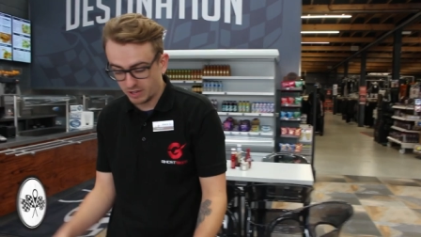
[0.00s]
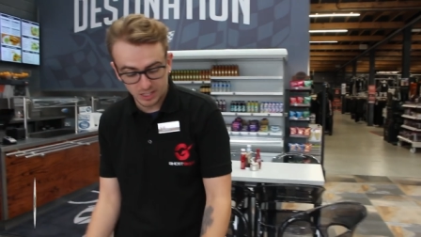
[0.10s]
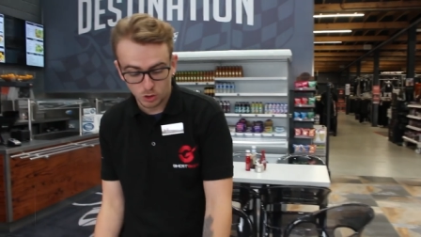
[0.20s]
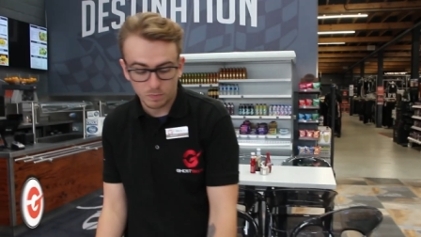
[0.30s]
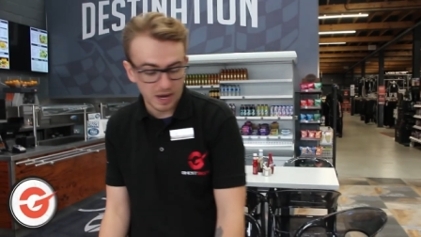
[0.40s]

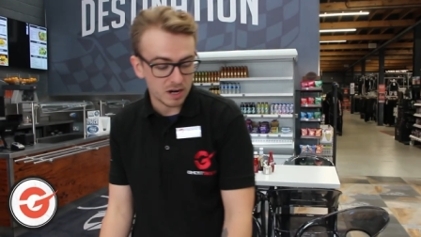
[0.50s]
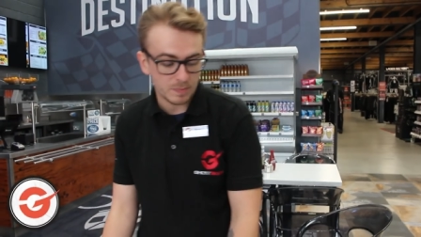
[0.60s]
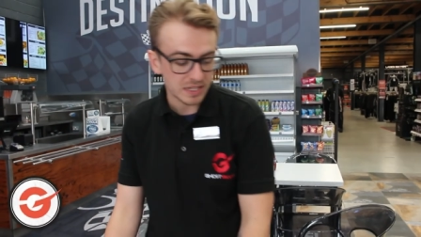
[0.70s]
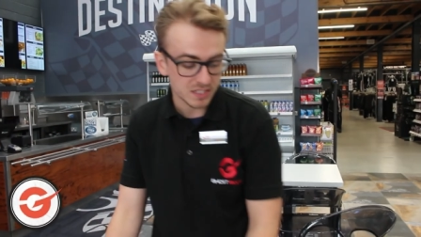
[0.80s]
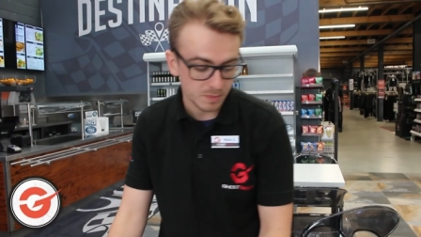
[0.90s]
really good pair of
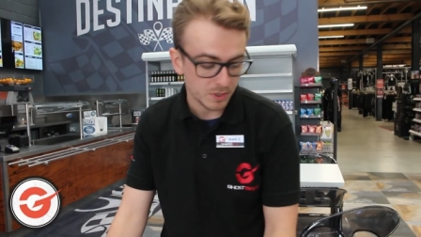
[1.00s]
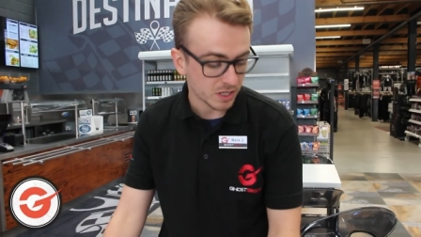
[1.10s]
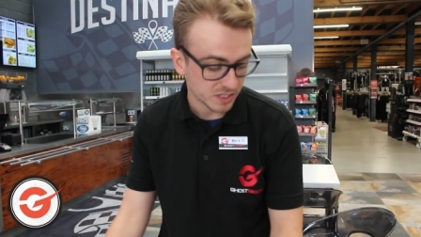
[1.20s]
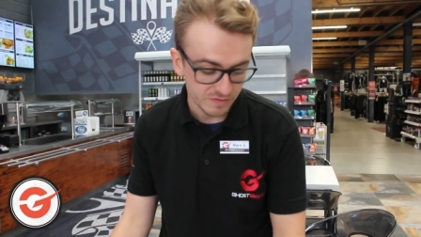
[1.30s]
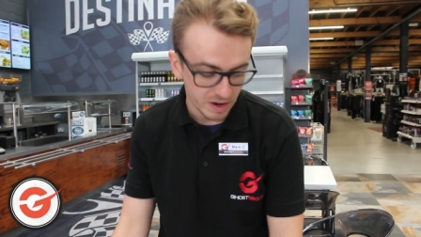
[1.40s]
pants, to be
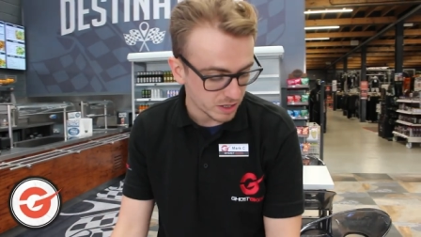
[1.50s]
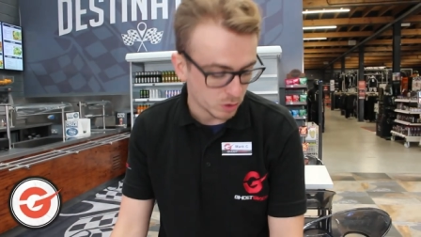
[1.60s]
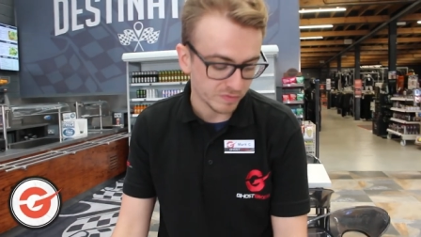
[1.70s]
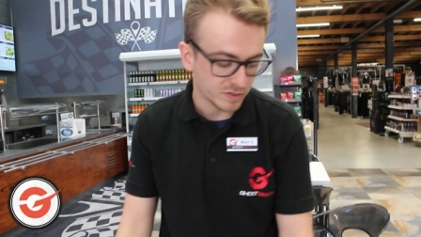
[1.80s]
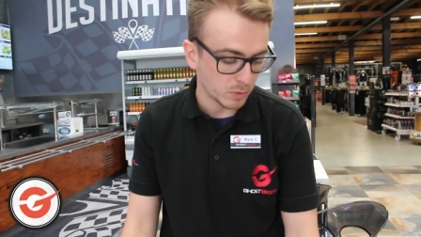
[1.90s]
honest. They're very
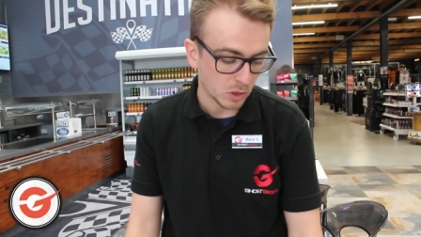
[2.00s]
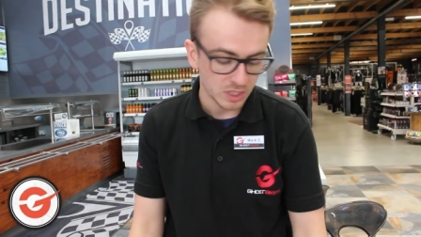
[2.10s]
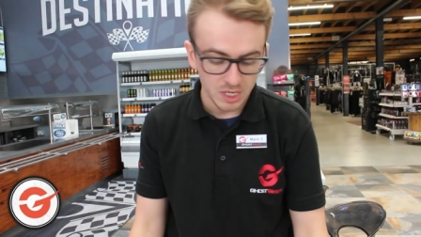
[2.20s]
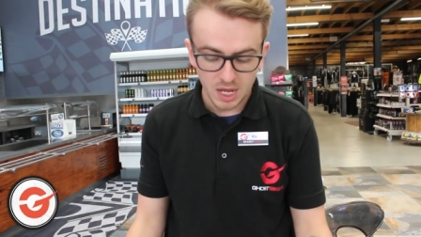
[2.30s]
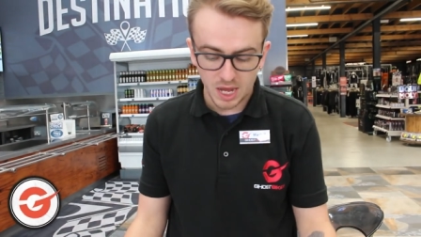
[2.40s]

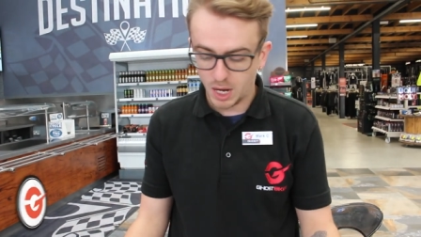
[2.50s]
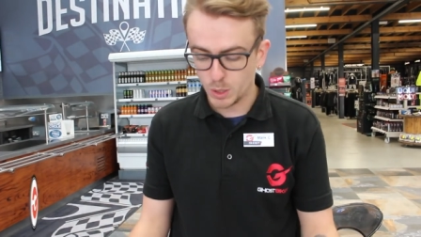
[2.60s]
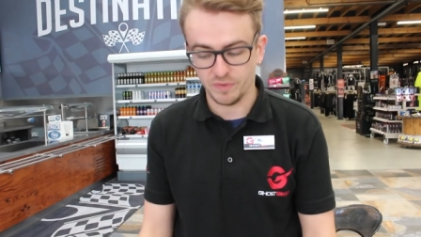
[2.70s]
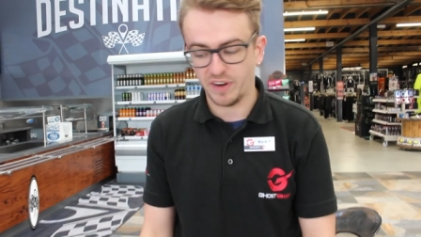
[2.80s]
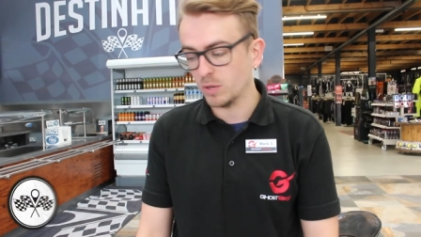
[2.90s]
comfortable, uh,
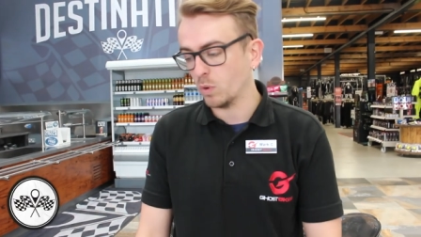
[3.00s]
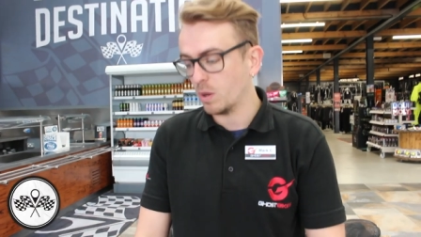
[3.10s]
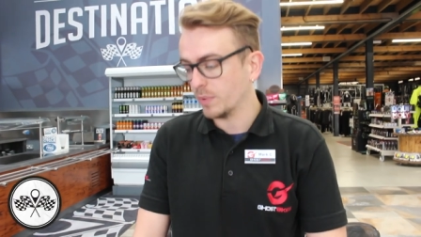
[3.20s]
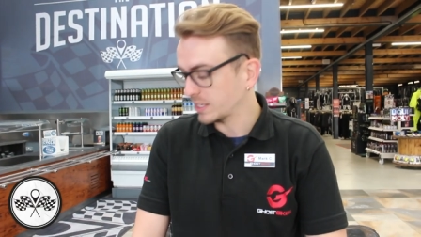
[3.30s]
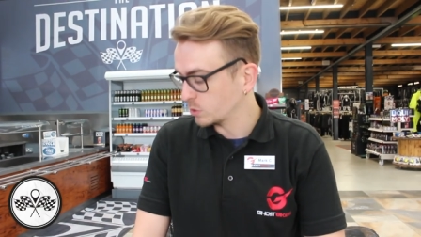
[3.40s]
they're very
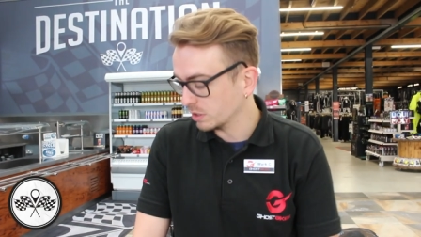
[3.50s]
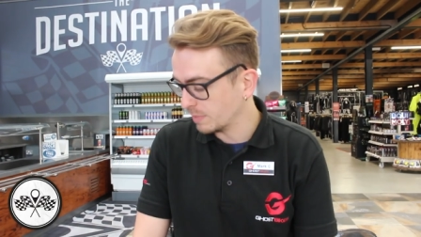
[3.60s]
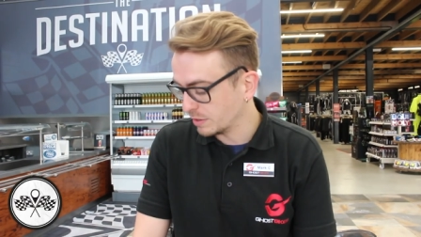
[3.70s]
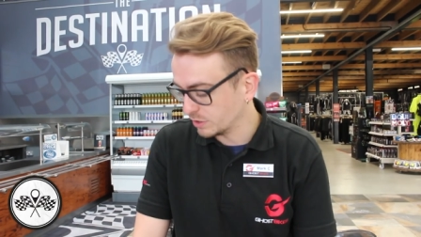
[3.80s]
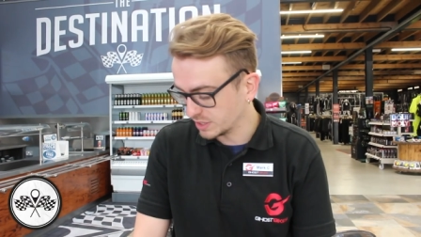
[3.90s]
warm when I took
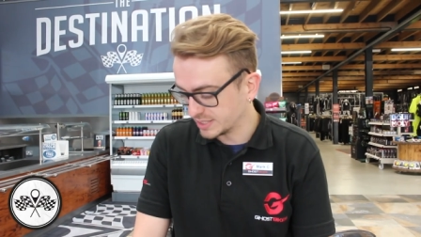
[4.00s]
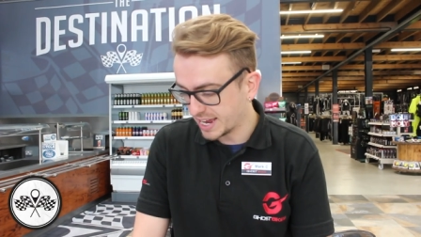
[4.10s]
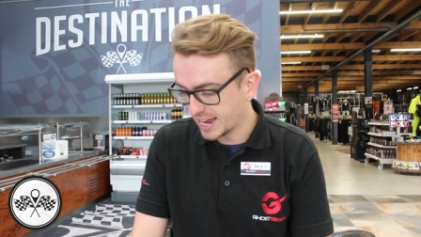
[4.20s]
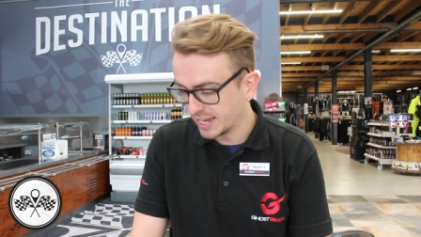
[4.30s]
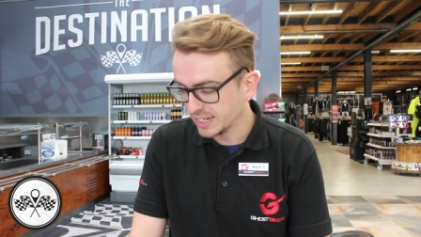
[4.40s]
them out the other
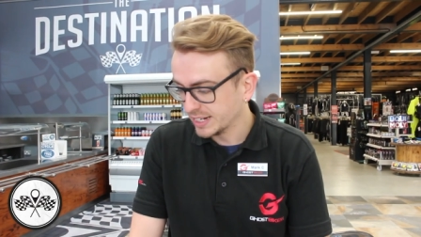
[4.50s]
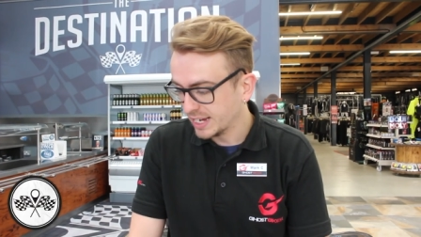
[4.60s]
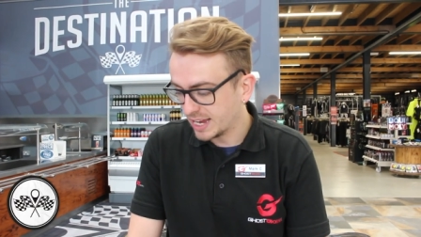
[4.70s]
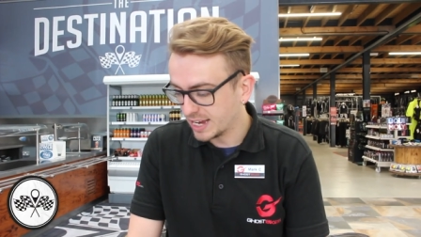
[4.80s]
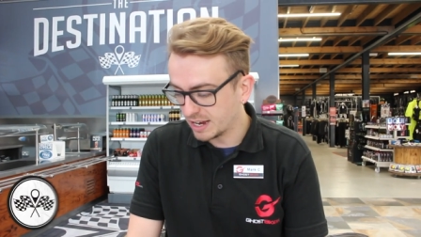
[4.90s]
day.
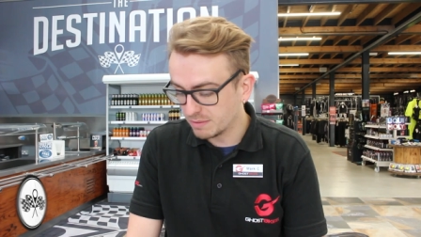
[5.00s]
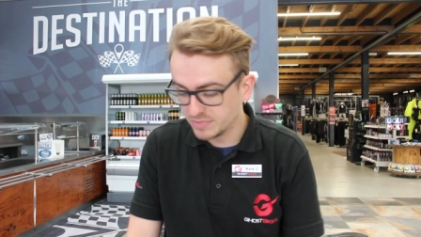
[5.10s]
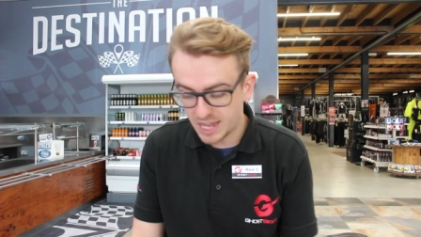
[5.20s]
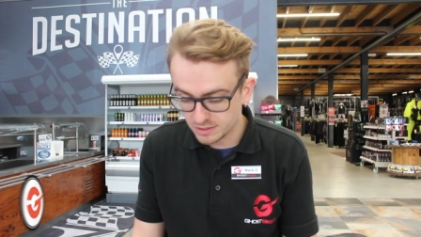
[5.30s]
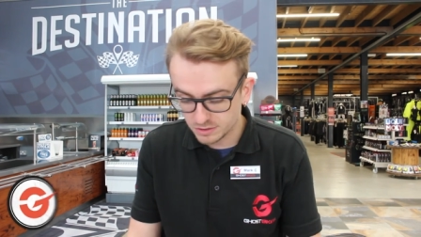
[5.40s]

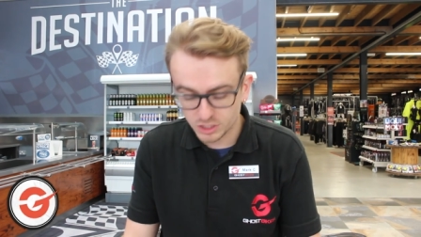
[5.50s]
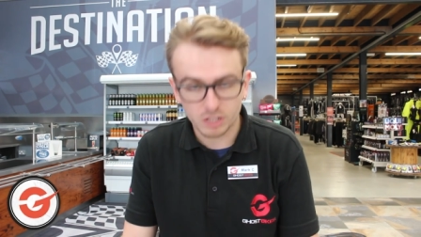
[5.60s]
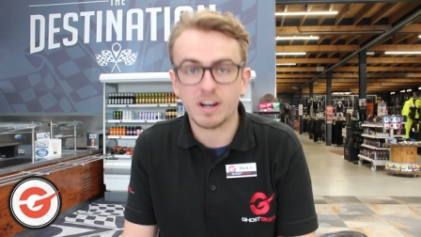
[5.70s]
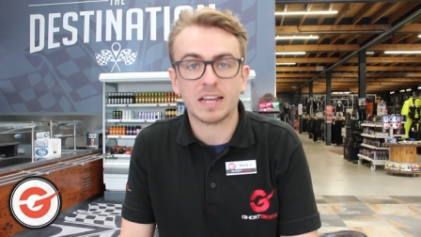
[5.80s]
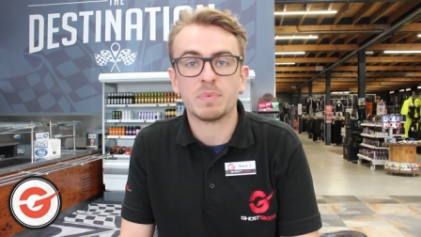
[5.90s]
Um, yeah, just
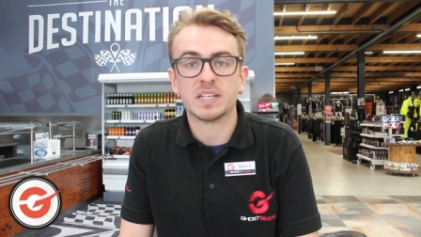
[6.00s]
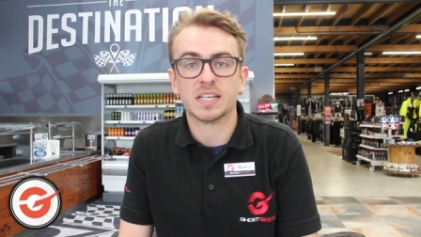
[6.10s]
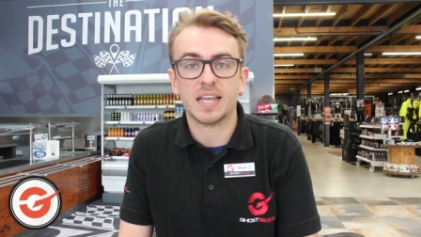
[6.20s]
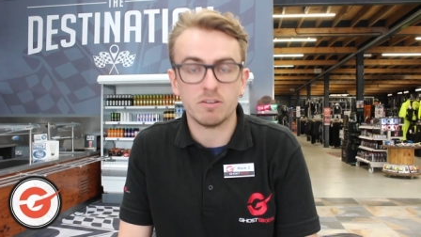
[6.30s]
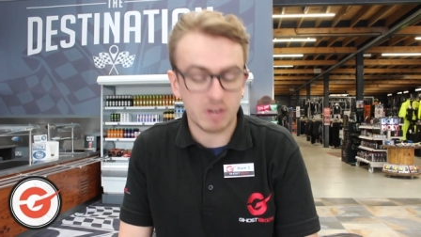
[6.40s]
a cracking piece
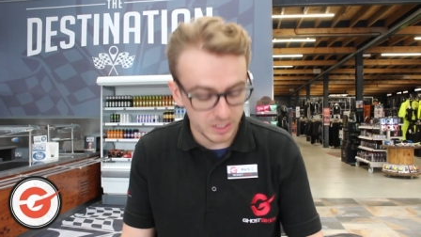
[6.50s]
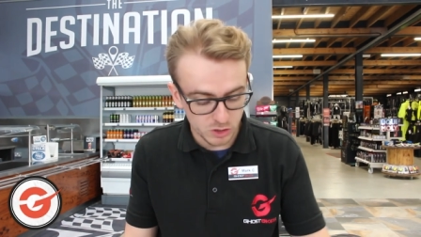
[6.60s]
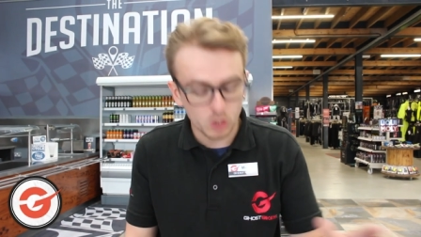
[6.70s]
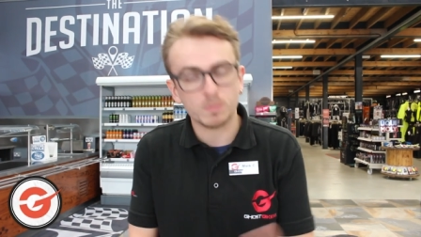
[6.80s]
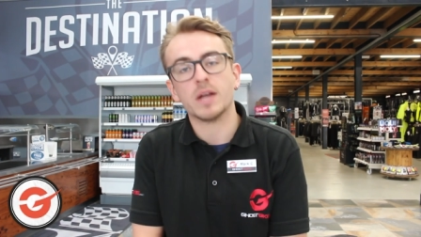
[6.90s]
of kit really.
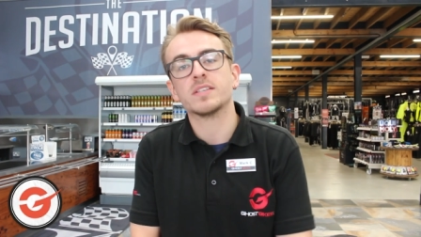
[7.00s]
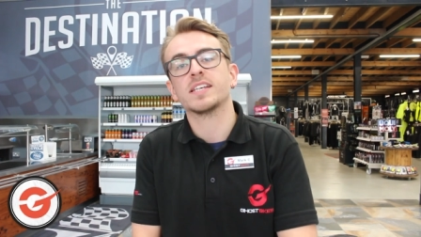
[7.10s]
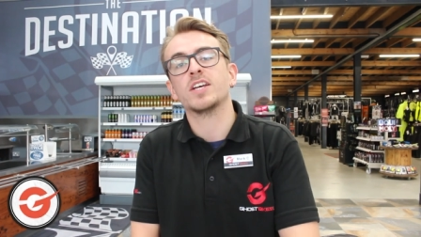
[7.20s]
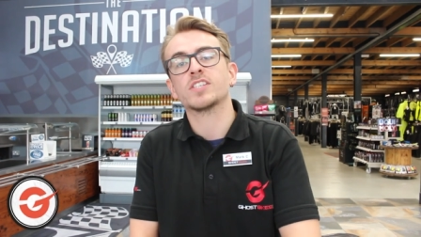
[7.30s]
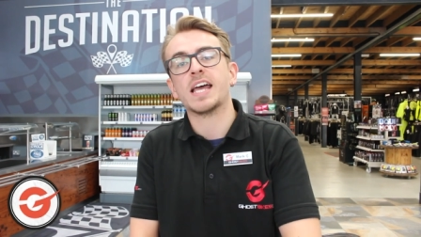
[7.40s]
So come down and
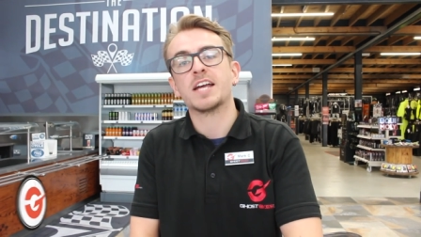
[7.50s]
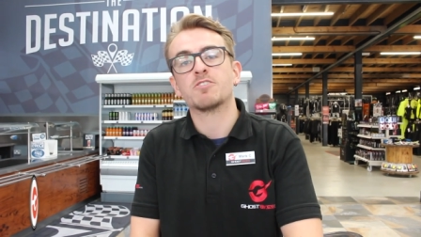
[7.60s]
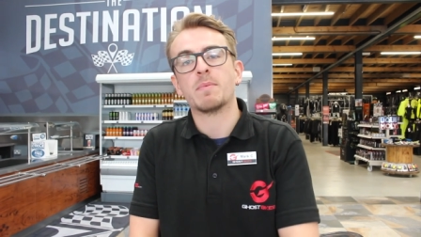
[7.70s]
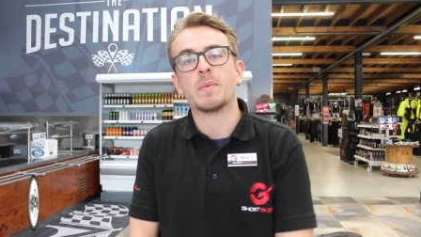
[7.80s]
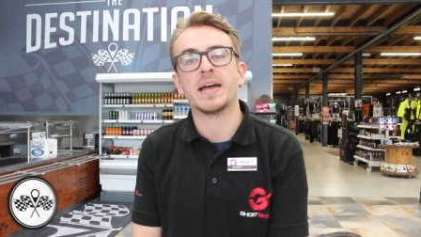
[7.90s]
see us and
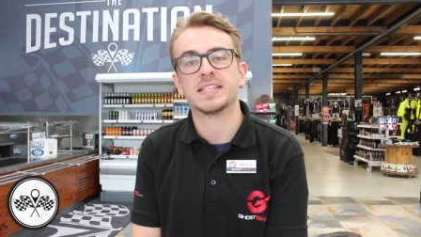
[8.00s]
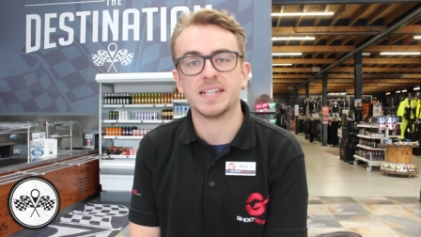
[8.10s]
grab a pair